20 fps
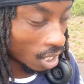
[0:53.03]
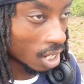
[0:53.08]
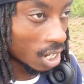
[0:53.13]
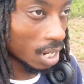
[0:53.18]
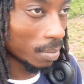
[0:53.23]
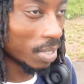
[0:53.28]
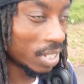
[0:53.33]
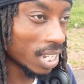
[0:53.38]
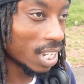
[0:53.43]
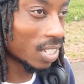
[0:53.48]

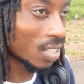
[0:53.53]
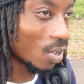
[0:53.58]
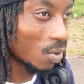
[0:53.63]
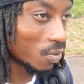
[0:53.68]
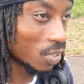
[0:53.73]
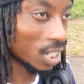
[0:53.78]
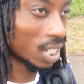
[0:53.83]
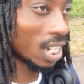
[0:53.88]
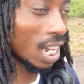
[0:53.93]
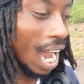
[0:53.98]
Let me tell you
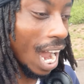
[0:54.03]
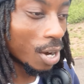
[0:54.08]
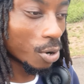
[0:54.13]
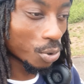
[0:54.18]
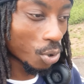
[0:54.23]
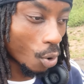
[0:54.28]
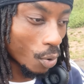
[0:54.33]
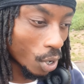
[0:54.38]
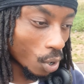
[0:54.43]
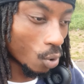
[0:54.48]
something here. I don't
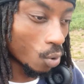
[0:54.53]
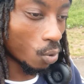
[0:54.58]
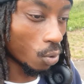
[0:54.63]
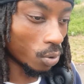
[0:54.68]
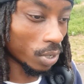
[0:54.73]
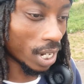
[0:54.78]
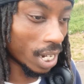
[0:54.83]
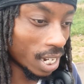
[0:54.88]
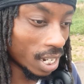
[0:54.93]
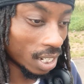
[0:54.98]
know it all,
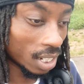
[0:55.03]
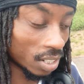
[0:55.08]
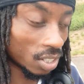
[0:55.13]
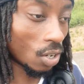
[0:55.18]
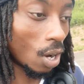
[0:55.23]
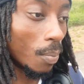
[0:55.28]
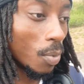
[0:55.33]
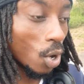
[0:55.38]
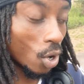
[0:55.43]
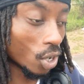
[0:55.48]
yeah? So
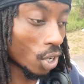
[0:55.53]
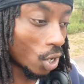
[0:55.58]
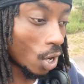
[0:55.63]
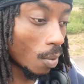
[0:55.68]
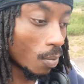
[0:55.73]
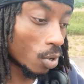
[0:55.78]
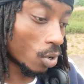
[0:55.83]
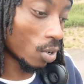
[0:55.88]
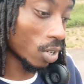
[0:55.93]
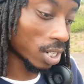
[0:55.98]
I'm not going to
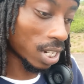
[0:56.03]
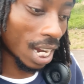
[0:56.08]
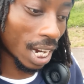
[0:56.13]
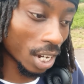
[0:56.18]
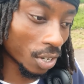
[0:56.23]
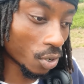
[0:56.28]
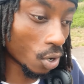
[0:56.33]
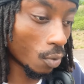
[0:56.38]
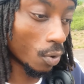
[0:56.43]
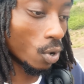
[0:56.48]
come across like
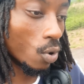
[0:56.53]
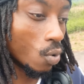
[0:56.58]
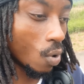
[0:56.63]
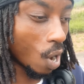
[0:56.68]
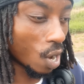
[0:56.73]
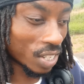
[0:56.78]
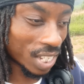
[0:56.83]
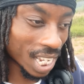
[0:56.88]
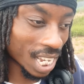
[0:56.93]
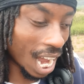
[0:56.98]
I know it all.